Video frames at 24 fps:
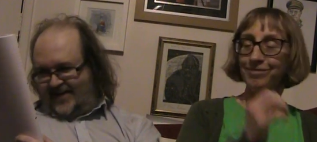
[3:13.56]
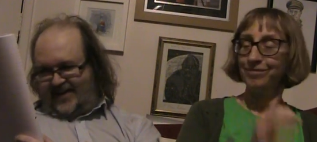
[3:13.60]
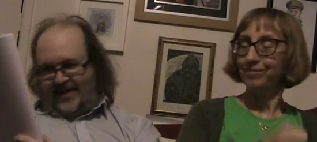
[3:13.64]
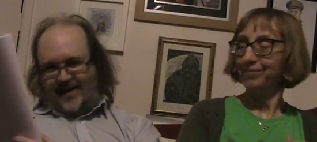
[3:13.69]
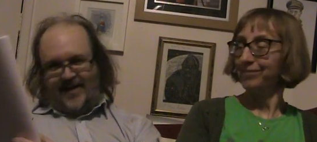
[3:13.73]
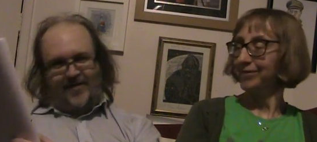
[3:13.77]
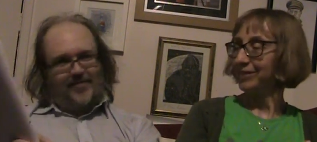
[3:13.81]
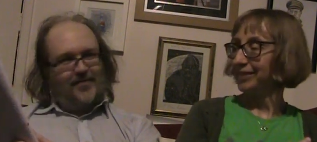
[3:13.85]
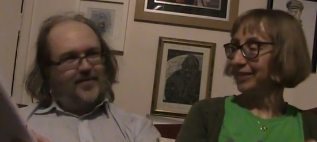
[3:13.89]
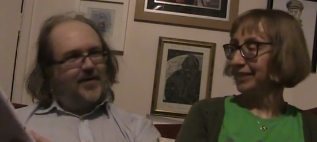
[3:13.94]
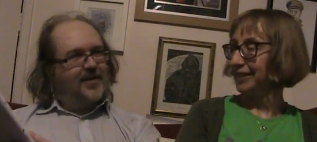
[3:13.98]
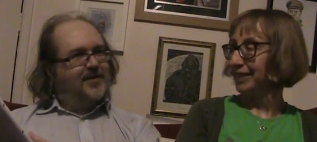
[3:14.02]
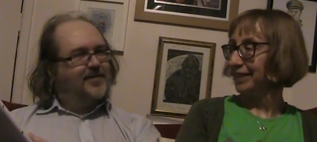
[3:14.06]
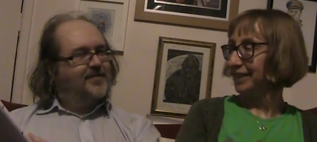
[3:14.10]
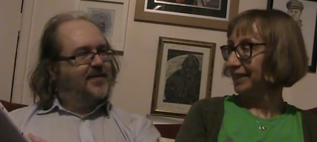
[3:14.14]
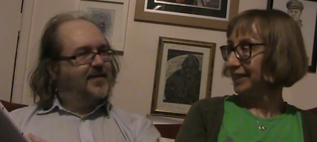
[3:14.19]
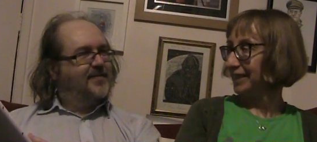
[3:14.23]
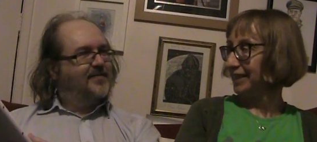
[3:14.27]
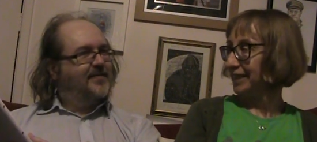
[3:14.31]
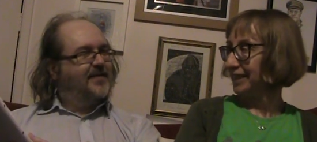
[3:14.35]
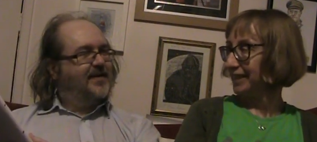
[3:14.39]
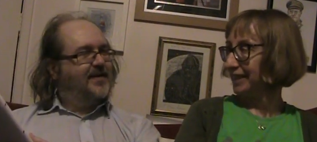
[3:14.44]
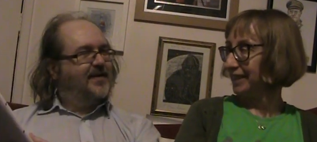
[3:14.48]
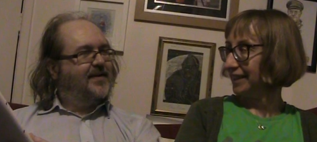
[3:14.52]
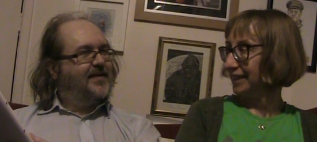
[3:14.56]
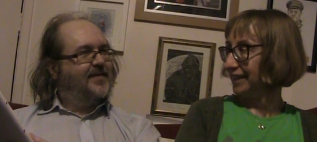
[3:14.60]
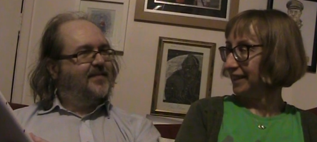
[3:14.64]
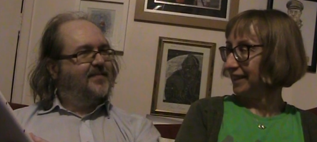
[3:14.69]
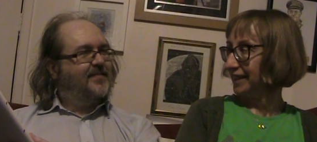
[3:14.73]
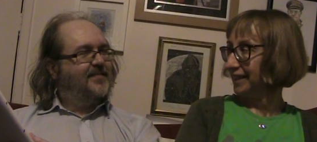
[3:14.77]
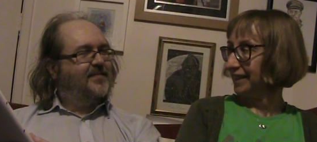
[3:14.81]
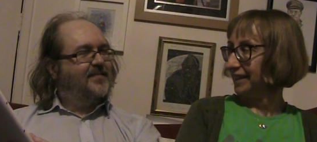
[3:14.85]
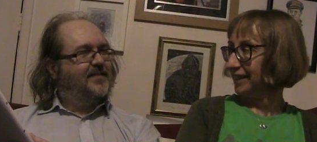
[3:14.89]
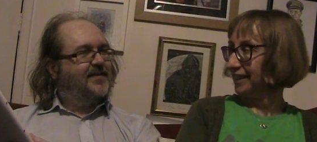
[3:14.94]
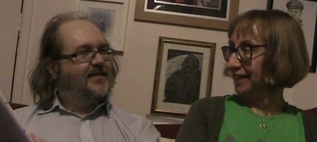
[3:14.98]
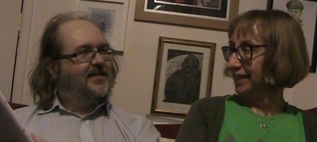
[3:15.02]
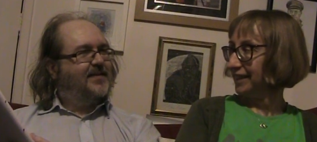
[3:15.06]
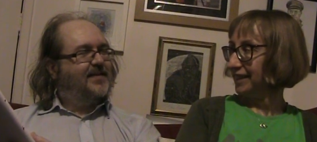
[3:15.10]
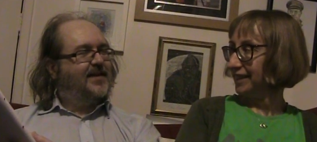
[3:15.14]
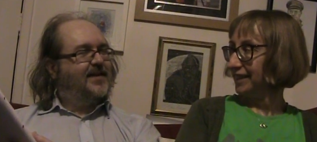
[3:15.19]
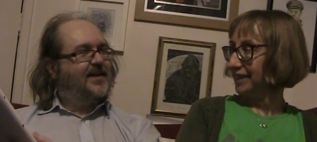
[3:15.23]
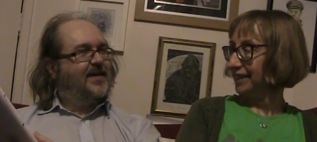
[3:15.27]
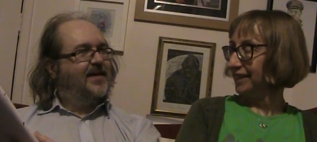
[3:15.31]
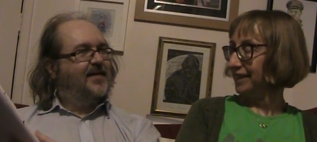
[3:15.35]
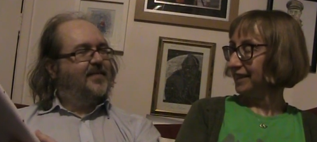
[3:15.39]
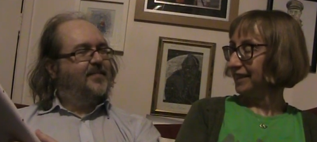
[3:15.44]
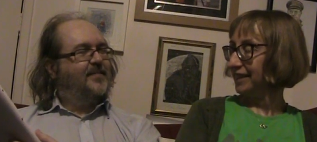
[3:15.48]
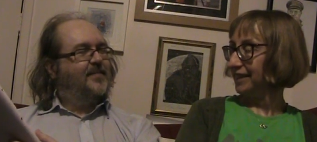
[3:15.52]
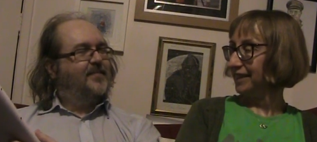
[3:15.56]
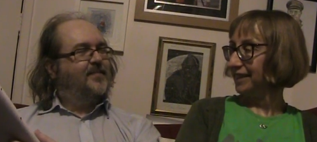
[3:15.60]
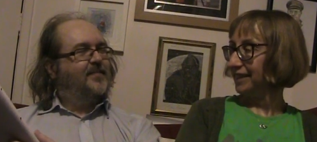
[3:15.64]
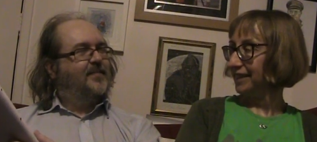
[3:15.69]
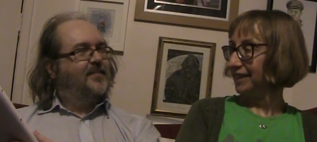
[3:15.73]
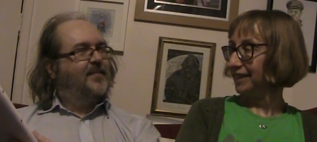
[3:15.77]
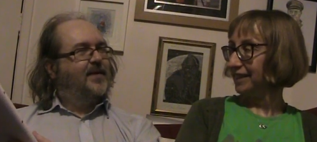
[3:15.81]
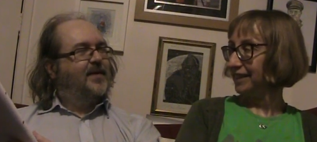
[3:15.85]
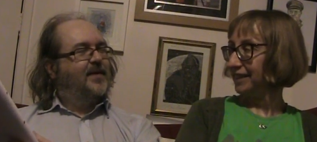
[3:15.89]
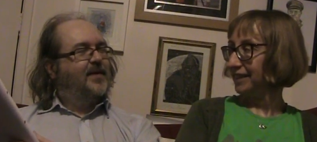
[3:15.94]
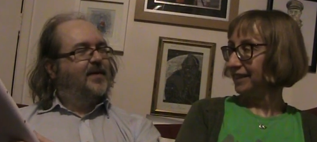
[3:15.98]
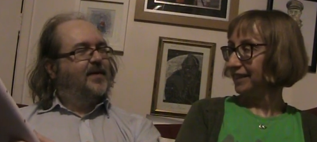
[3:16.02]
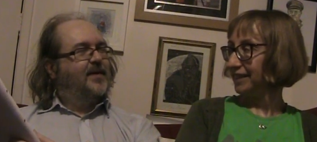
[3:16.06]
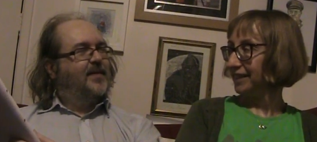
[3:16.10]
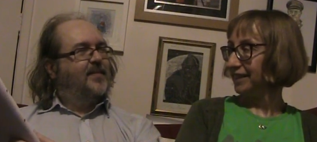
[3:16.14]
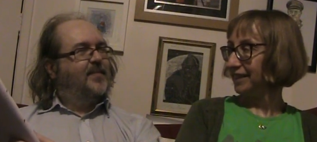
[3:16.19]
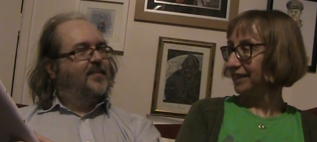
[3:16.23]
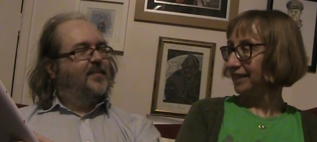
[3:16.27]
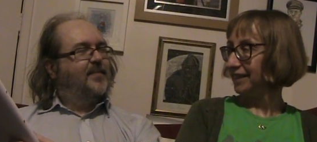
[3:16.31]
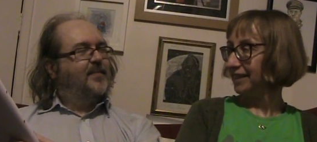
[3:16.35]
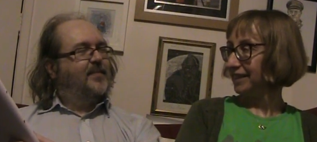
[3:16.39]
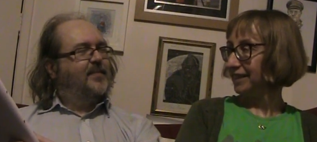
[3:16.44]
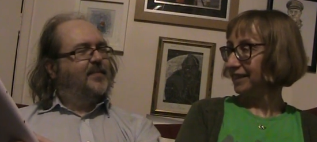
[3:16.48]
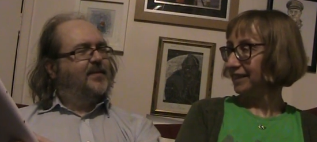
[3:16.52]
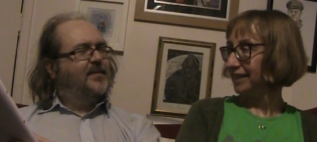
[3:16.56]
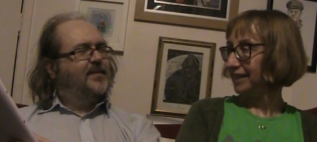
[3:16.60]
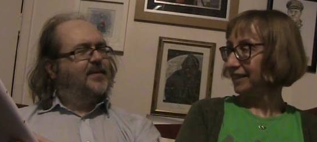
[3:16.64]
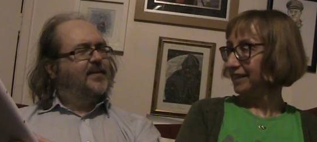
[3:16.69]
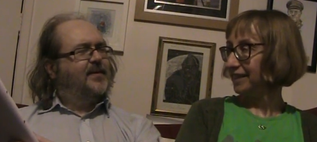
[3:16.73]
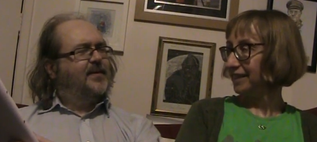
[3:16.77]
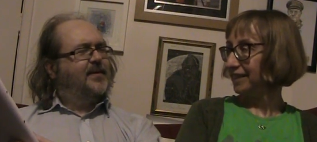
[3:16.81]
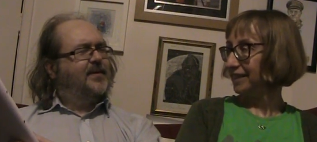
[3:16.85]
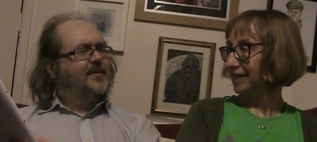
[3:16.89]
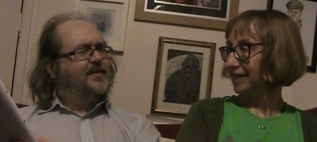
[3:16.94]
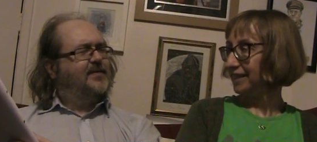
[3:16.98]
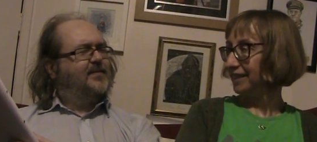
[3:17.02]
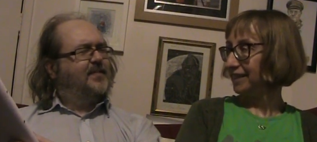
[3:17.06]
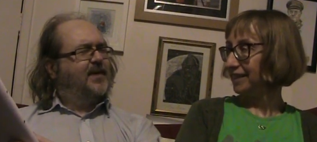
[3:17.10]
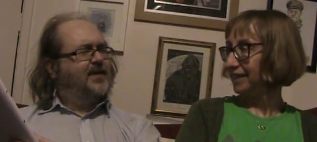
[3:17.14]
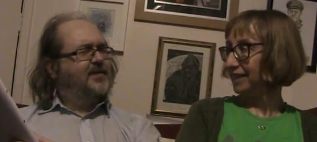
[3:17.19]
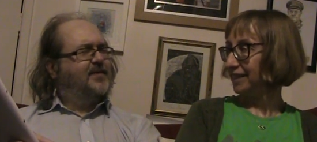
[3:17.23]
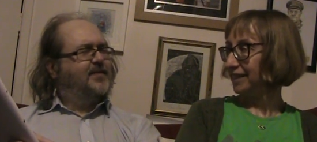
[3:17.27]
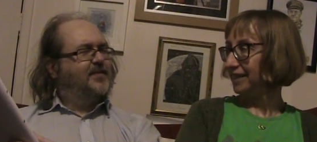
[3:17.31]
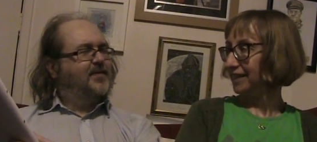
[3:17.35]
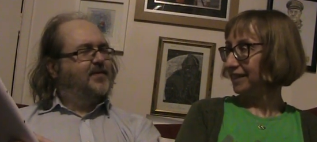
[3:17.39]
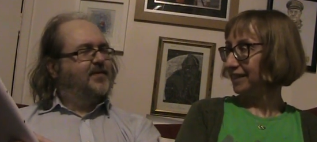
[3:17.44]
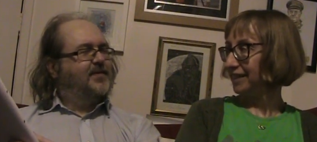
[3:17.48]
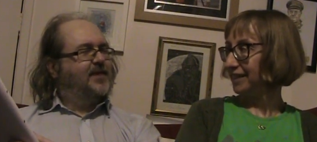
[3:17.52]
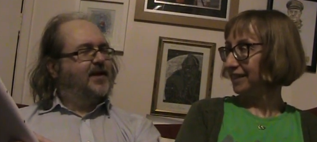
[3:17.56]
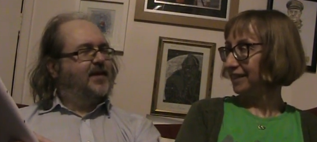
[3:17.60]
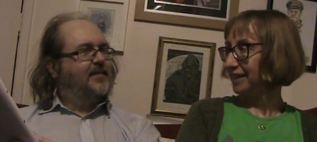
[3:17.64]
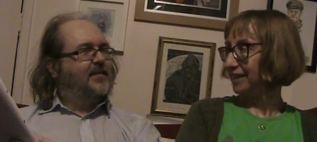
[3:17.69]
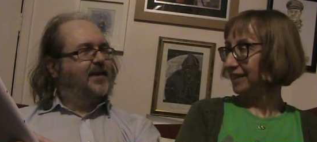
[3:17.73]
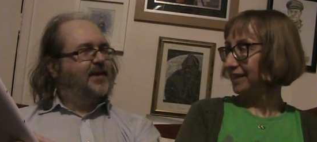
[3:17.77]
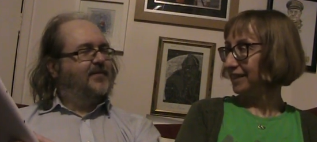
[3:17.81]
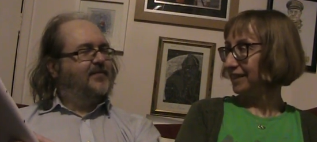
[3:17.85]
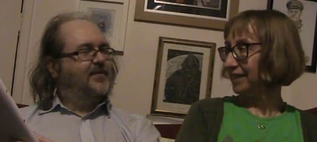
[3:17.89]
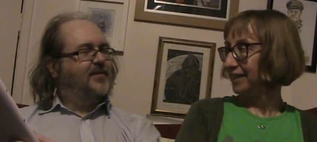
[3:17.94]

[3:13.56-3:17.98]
Speaker 1: That reminds me, is it, um, is it um, a space museum? Haven't